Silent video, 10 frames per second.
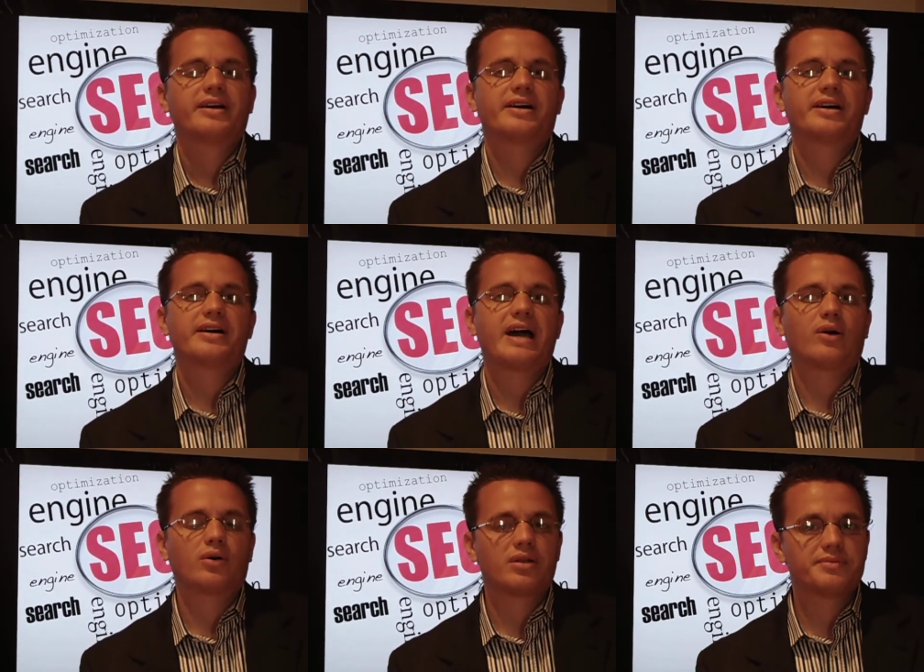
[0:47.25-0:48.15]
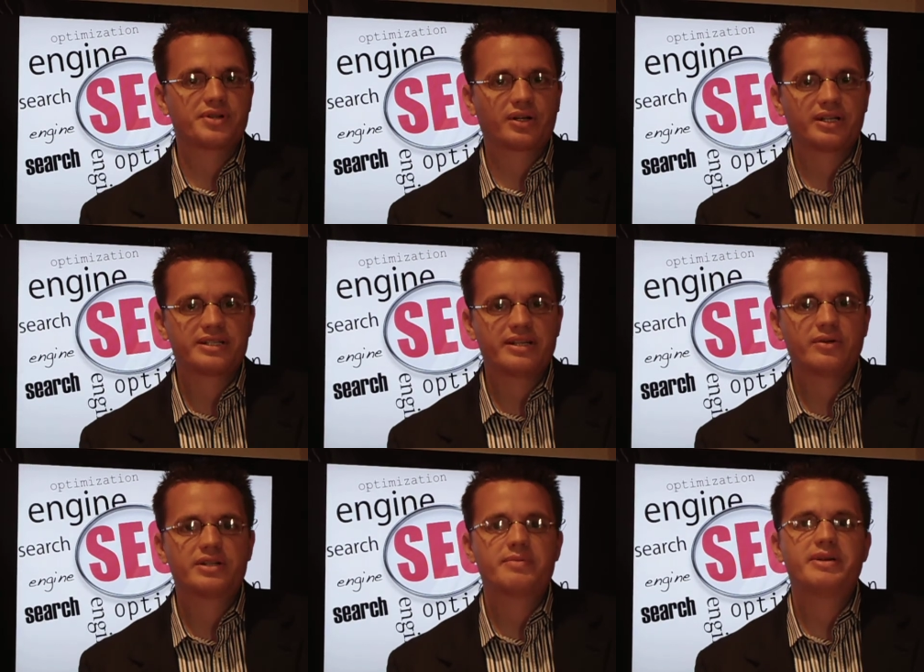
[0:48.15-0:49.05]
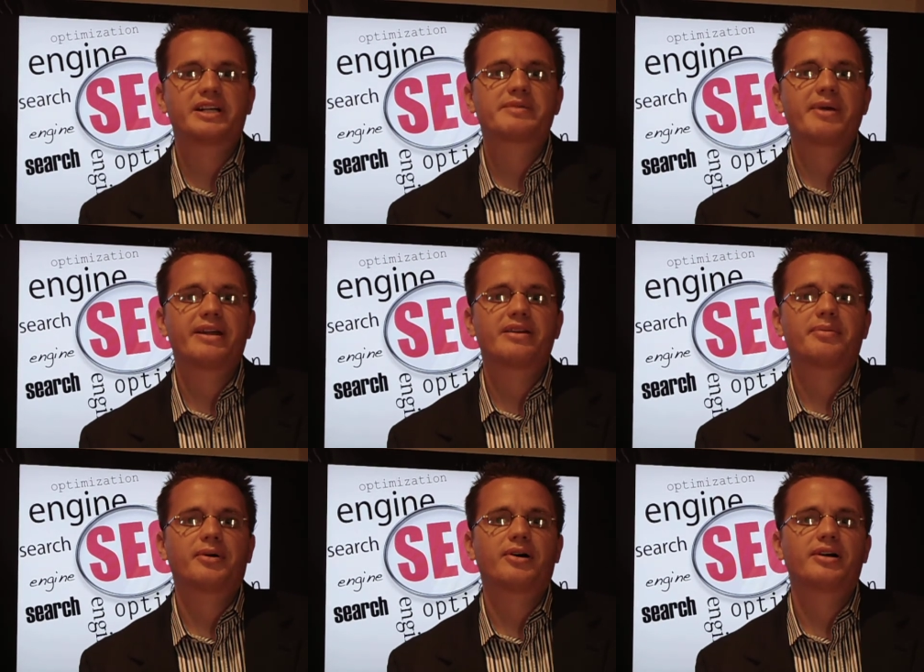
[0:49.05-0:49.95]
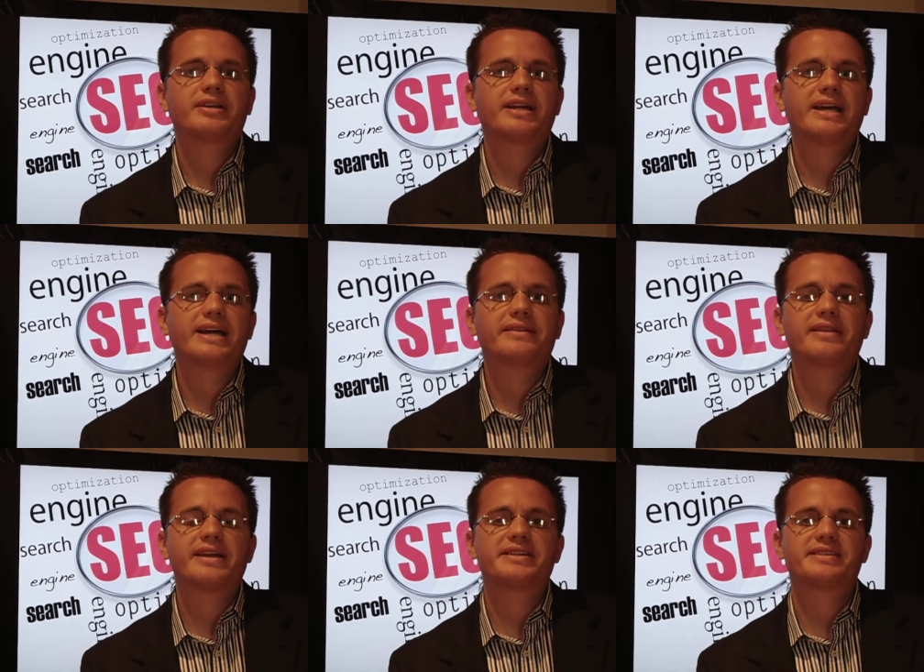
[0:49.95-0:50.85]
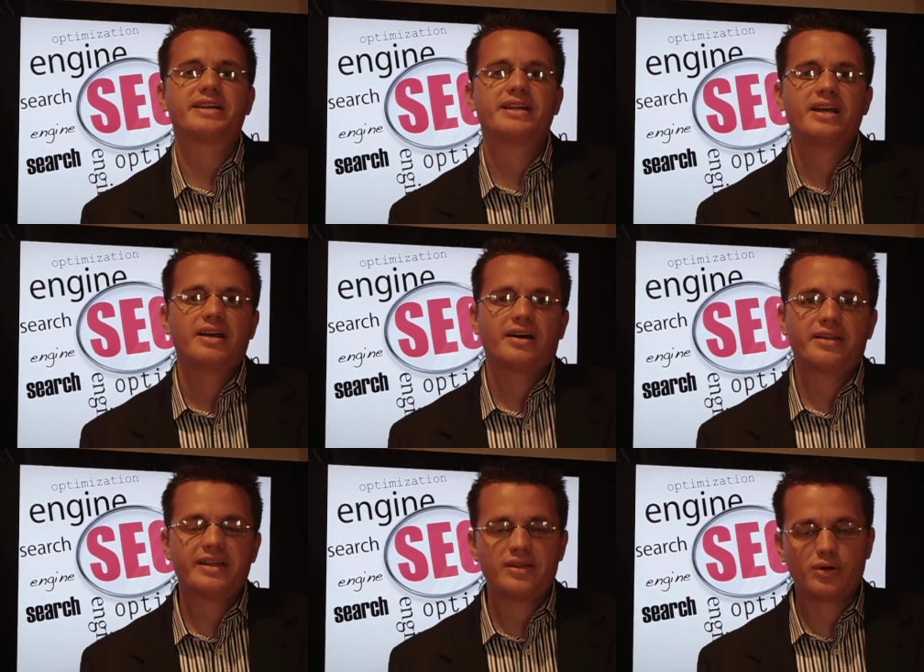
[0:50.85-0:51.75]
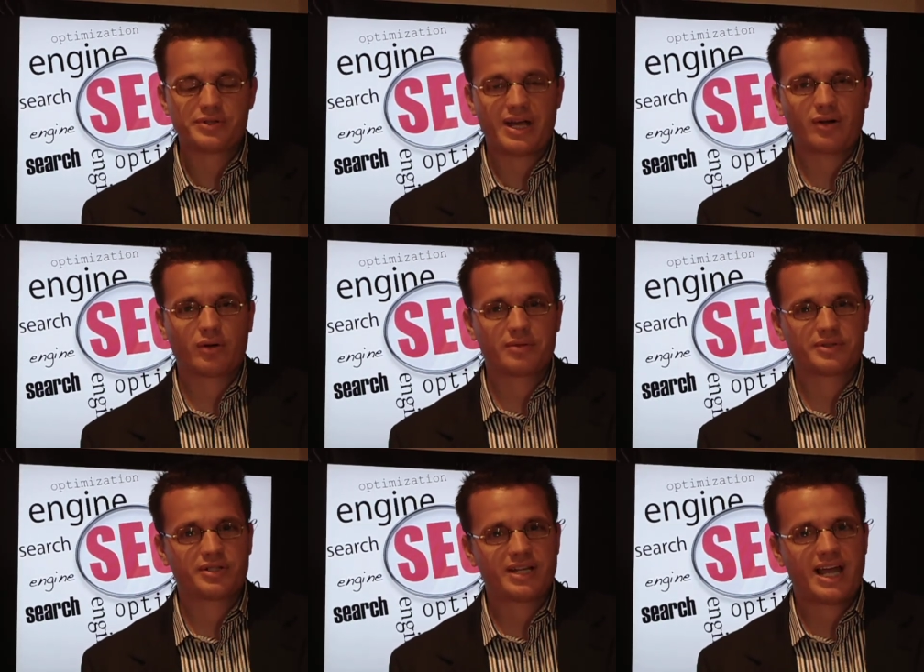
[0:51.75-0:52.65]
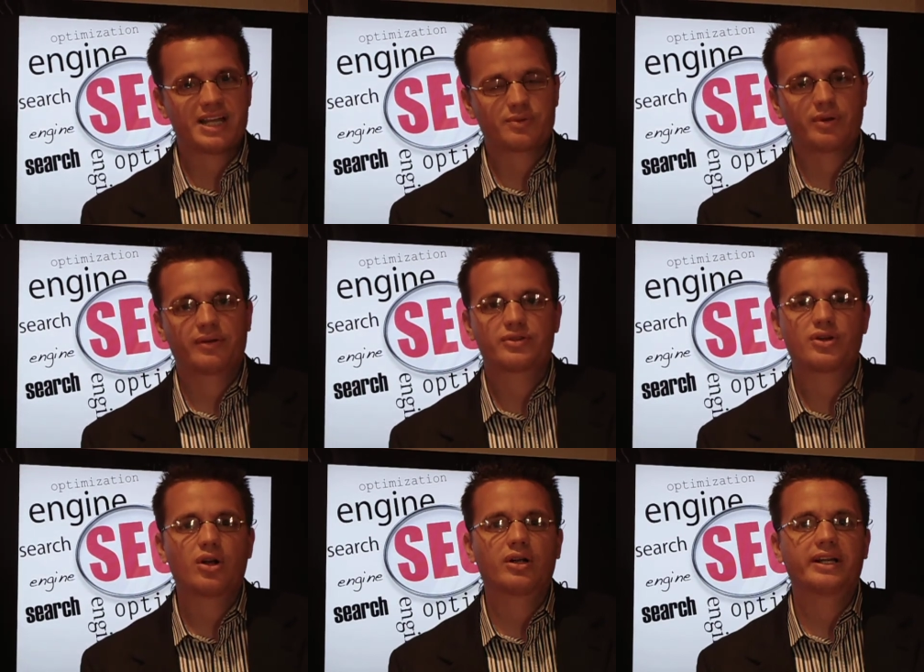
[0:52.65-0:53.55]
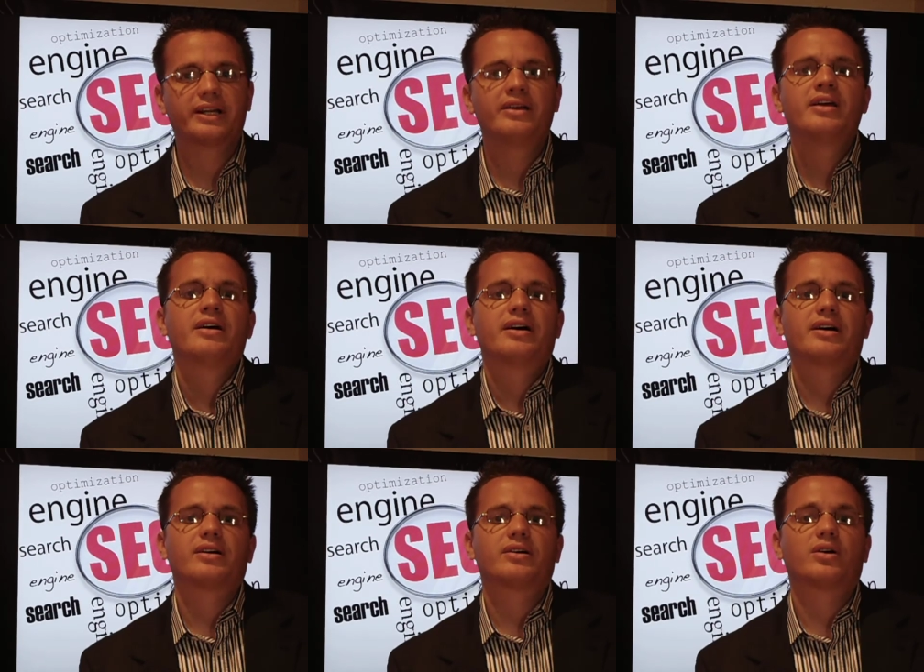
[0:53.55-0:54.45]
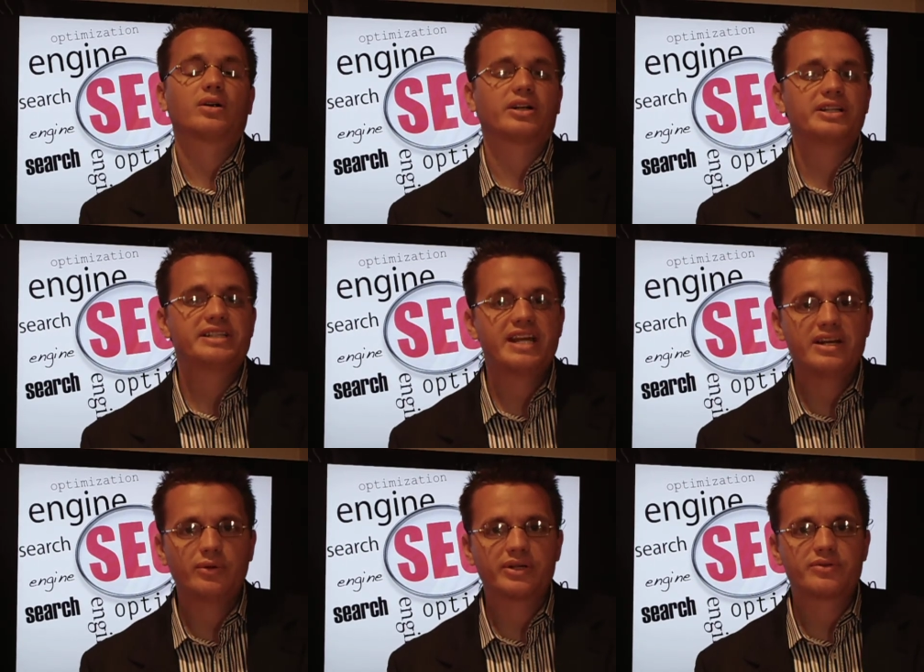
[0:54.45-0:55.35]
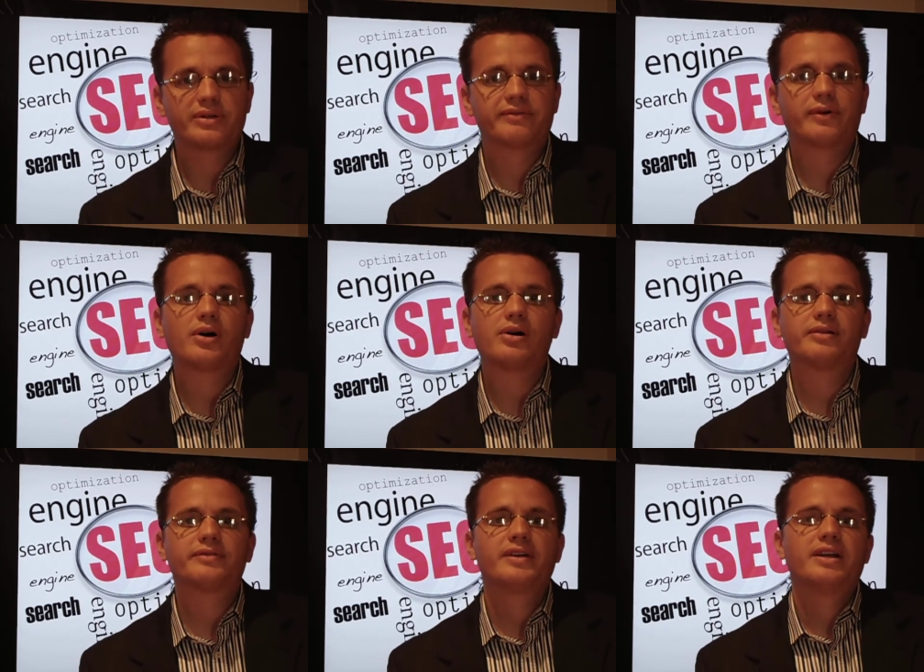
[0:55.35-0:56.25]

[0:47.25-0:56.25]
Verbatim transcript: Uh, algorithms are continuing to be expanded upon and things that uh, they, those algorithms are tasked with or targeting are, are continuing to evolve.